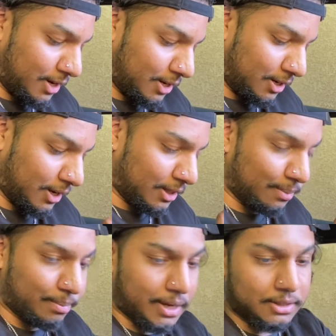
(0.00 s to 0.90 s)
didn't get
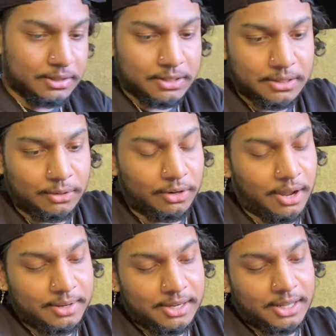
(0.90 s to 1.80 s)
the Benz or
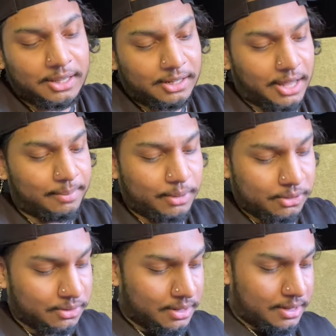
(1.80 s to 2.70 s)
I didn't get the Lambo.